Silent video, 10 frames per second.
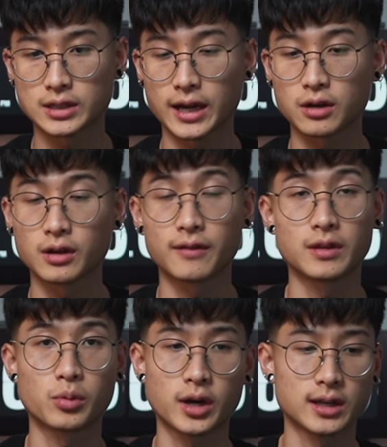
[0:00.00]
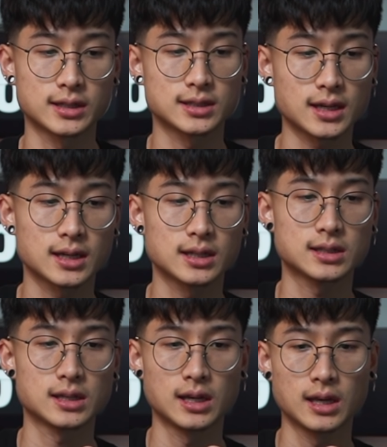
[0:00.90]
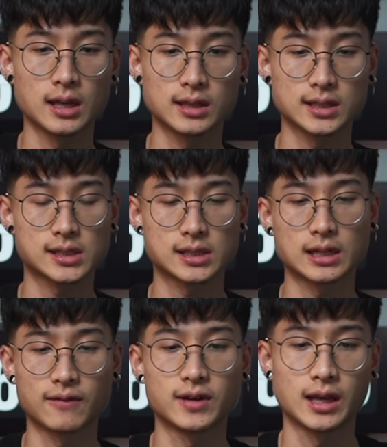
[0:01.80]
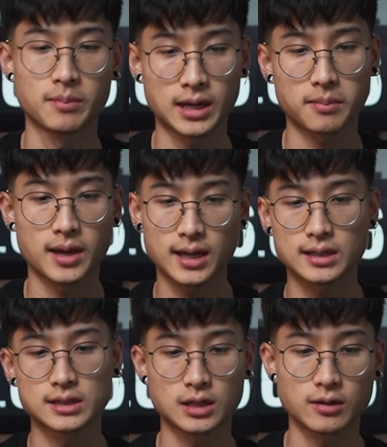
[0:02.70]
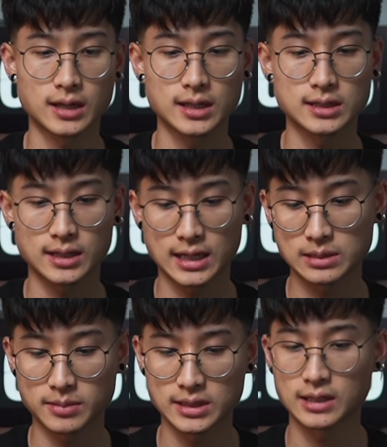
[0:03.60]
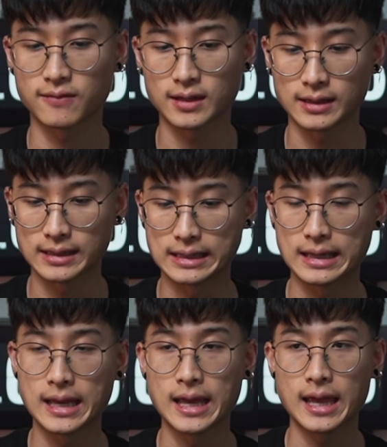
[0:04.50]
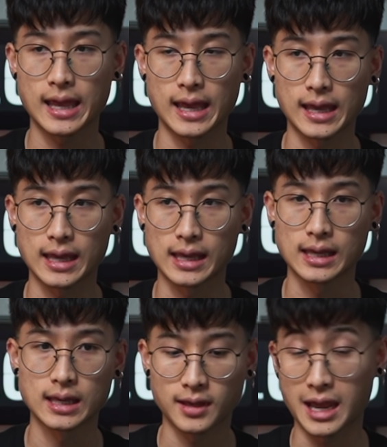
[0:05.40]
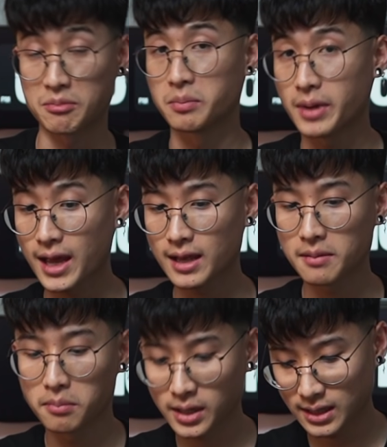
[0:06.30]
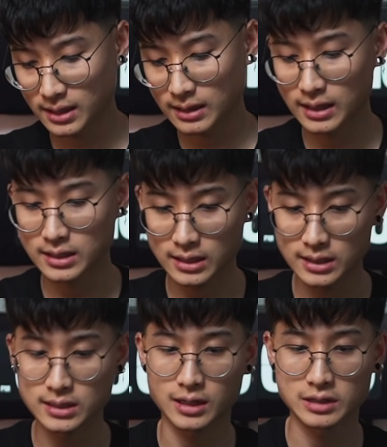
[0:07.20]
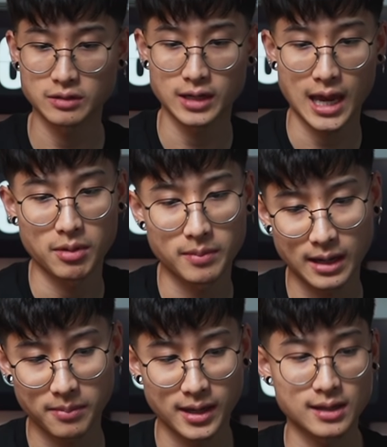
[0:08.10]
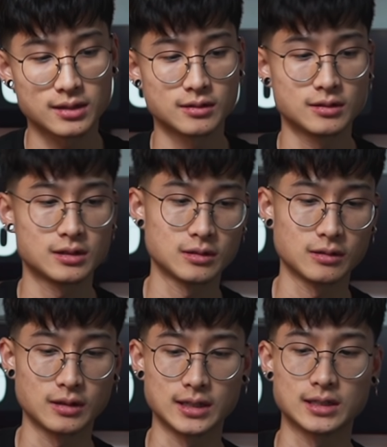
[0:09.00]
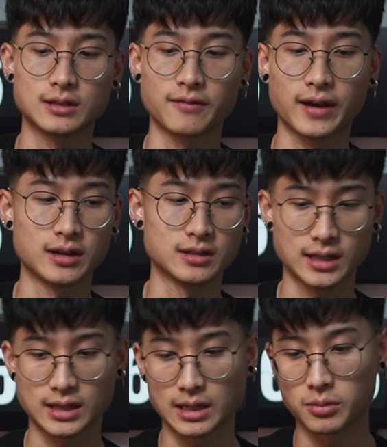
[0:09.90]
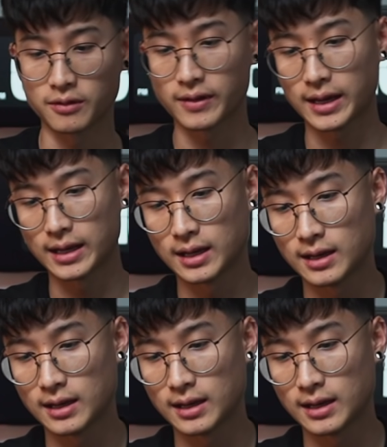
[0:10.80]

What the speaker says: title of the product says, this is an everyday backpack, so it is not specifically a camera bag, but it is also a camera backpack due to these dividers that they provide.